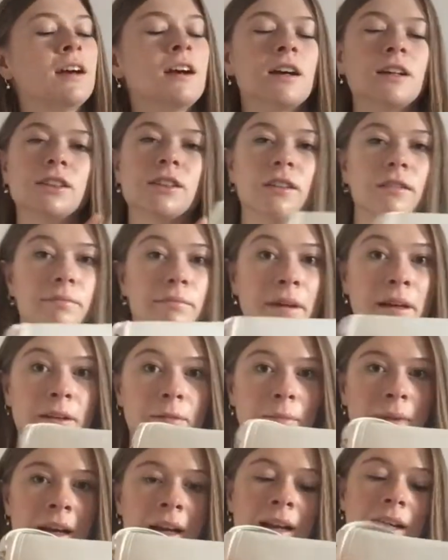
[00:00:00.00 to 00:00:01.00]
a sort of
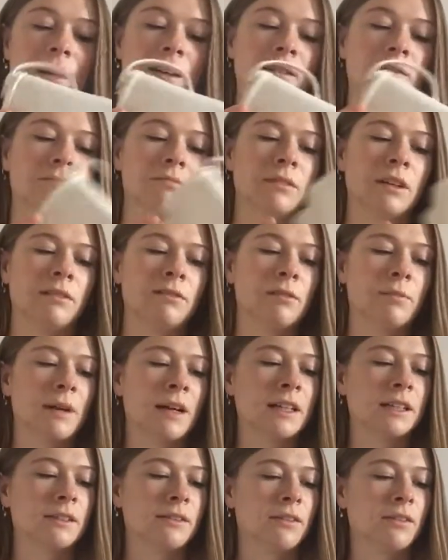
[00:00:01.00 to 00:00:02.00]
belt bag. It
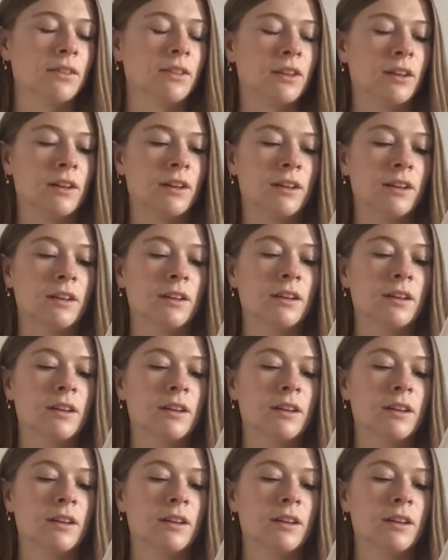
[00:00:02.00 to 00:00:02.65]
reminds me of the